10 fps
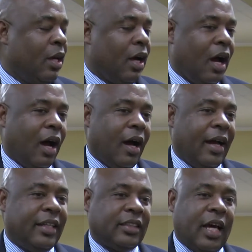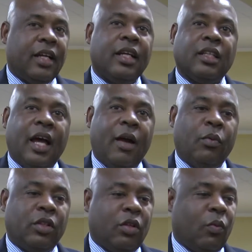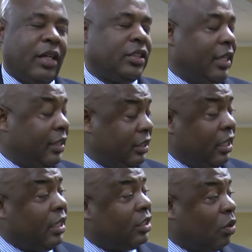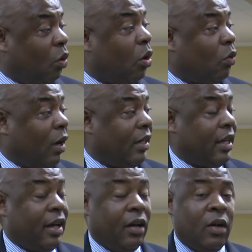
Uh, and it's kind of in line with the direction that the city is going right now.